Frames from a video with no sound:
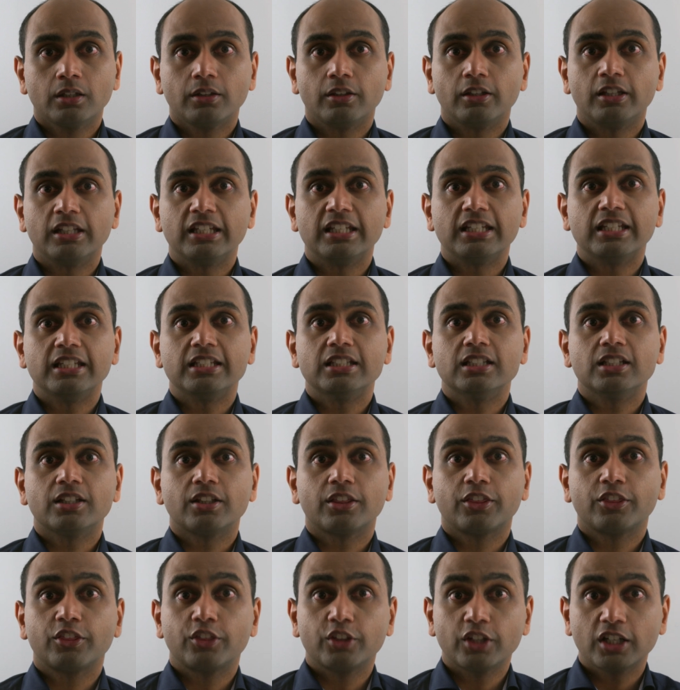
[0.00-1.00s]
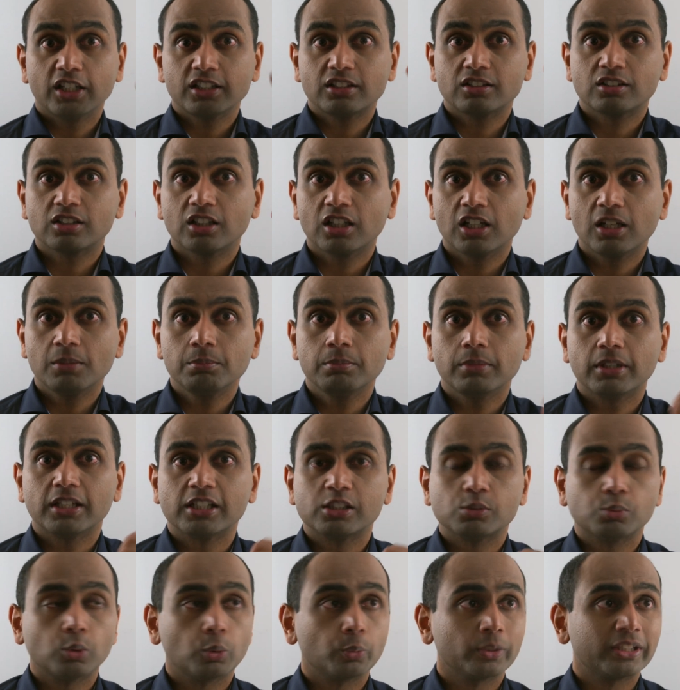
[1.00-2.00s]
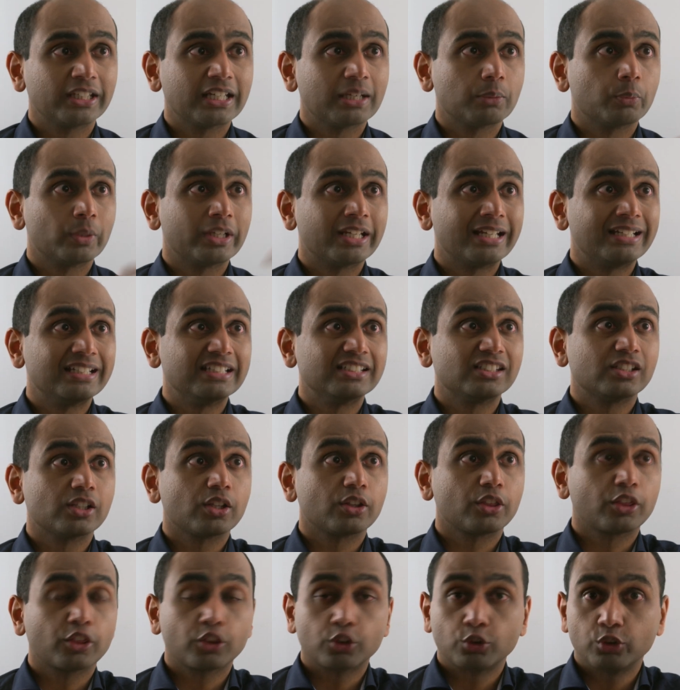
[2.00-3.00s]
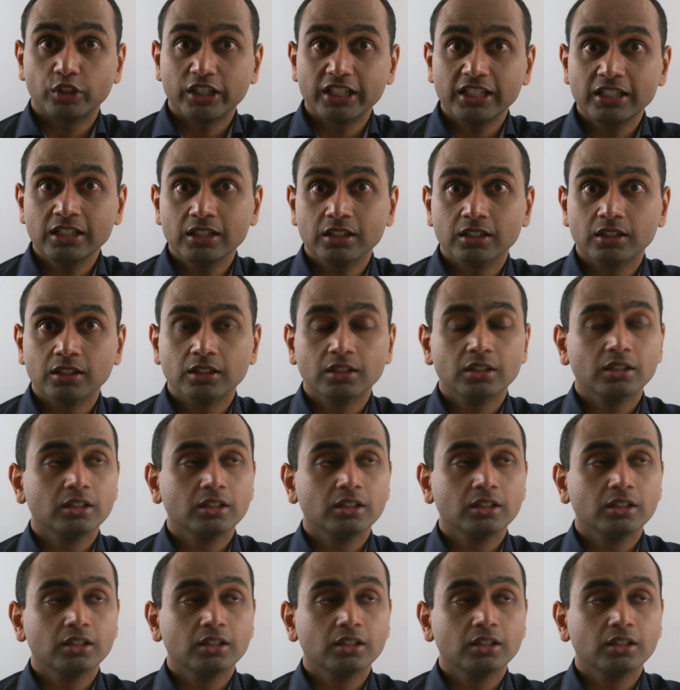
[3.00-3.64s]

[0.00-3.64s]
The third term is what we get when n is 3.